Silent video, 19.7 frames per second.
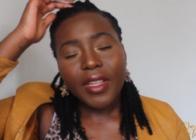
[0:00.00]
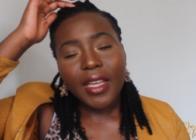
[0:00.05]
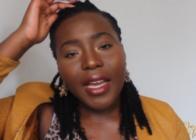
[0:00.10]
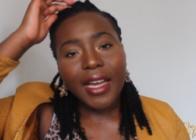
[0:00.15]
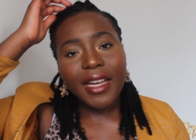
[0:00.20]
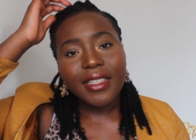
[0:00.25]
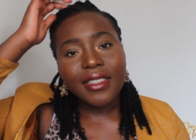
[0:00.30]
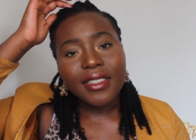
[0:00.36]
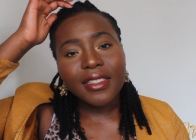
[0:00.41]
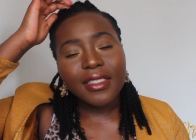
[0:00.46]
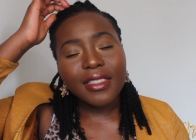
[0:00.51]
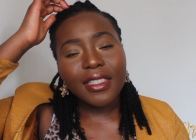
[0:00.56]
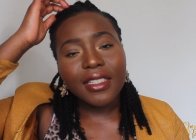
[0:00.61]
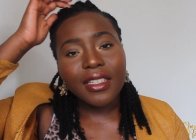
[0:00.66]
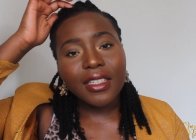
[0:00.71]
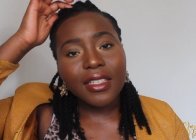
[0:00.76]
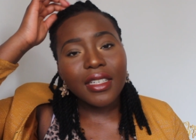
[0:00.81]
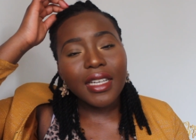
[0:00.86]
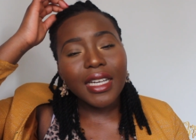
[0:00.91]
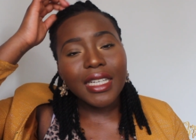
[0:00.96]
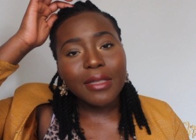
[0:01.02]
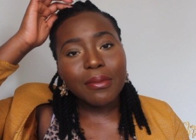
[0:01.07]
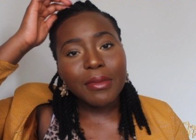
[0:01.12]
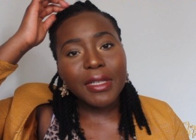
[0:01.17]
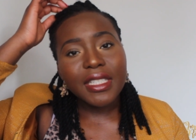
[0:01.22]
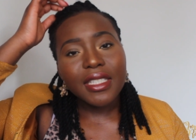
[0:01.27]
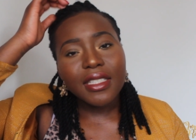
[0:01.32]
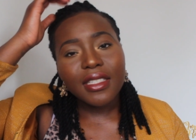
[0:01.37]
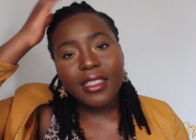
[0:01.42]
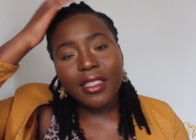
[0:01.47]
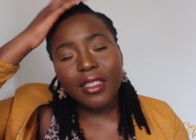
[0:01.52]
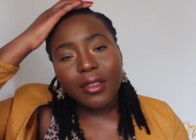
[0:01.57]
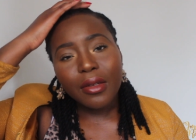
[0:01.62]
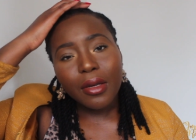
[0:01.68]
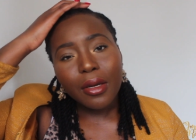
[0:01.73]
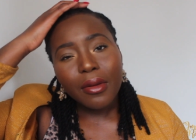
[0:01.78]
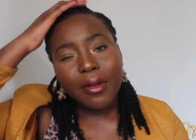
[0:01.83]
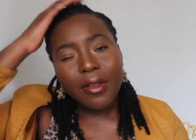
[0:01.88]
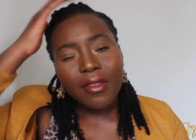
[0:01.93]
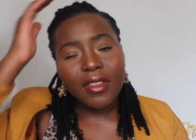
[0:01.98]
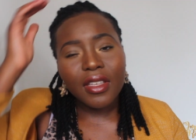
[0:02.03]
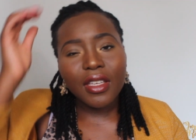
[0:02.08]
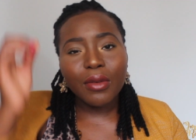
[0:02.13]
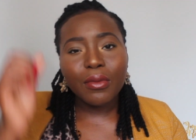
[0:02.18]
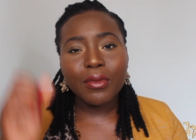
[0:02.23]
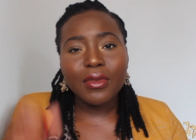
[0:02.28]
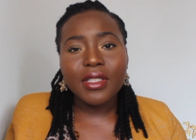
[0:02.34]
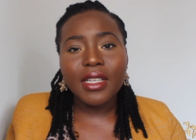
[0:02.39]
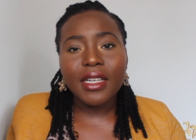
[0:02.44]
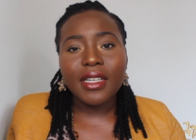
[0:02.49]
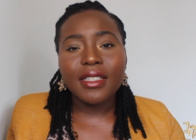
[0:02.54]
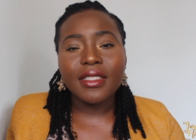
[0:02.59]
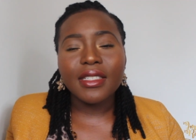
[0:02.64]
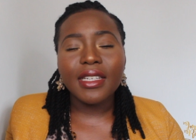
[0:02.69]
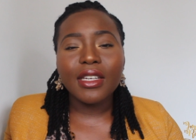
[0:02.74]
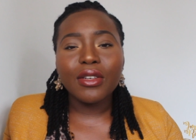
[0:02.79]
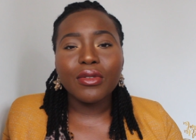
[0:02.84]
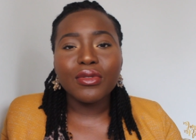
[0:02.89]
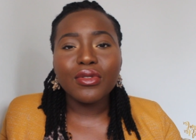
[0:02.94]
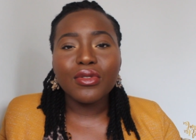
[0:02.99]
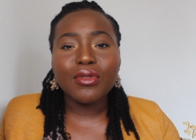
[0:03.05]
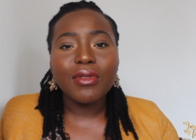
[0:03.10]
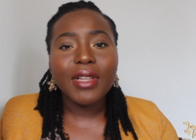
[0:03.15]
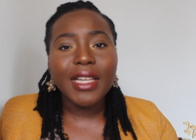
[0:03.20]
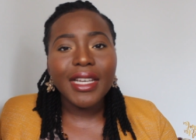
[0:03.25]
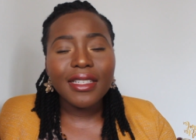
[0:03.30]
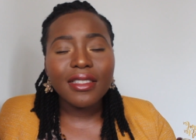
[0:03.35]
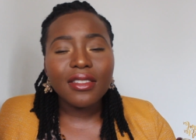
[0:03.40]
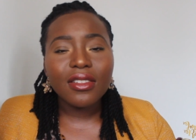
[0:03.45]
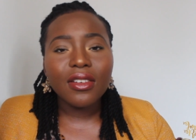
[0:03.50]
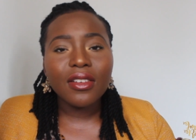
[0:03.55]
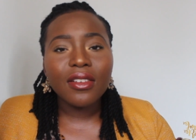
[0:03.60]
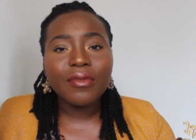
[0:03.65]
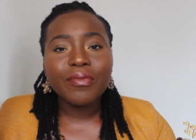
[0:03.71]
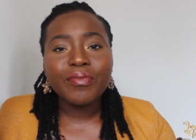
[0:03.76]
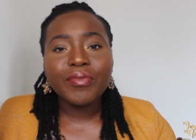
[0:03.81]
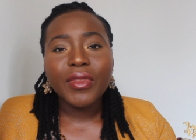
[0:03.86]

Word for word: and admitted it, I think it was like a day or two later.